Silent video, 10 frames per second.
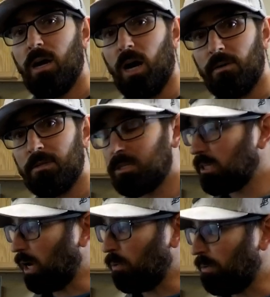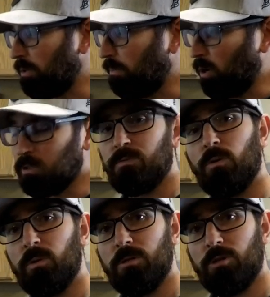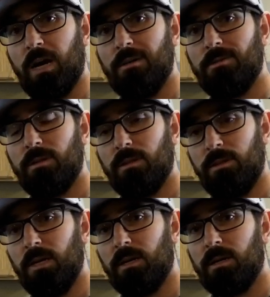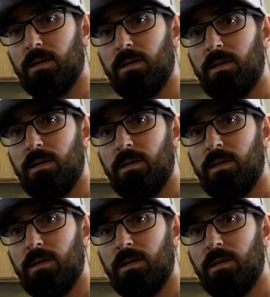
Obviously, I went with Barnes four wheel drive, their